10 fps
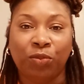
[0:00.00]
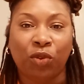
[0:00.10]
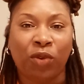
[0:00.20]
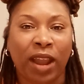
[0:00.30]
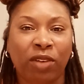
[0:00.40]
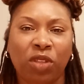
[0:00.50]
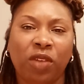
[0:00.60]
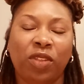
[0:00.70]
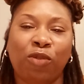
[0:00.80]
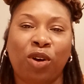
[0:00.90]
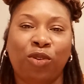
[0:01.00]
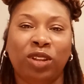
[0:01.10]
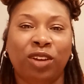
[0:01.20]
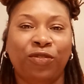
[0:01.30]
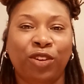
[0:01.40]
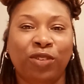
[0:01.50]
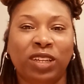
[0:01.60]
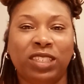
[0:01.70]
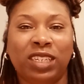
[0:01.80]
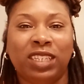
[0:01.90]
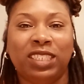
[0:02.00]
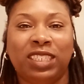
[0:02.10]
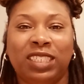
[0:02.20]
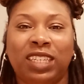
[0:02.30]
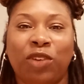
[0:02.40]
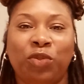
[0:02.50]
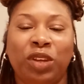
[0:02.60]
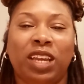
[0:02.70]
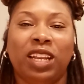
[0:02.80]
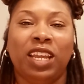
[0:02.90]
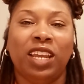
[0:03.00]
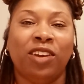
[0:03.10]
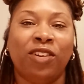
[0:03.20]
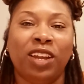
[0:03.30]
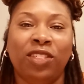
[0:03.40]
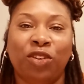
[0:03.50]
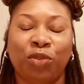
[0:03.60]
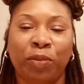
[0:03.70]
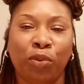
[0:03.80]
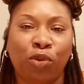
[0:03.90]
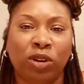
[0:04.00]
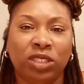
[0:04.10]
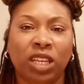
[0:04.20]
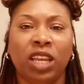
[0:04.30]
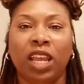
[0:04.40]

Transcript: Right? There were only a few incidences that we can hear in the reports,